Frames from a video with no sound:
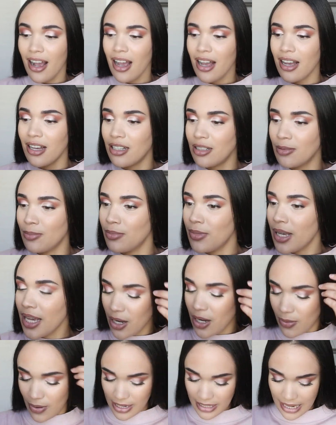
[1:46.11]
um,
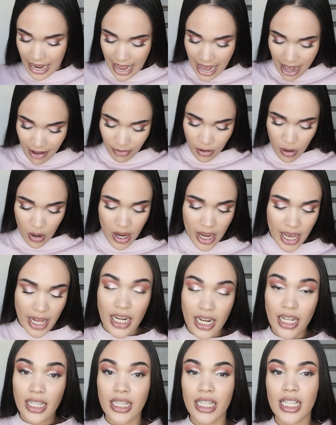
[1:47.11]
anyways, I have
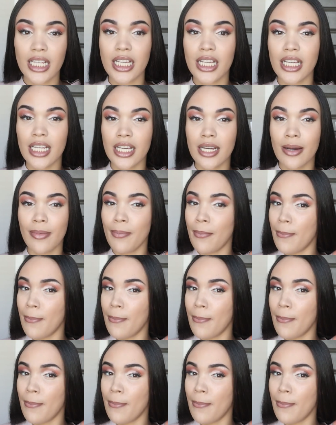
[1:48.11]
on the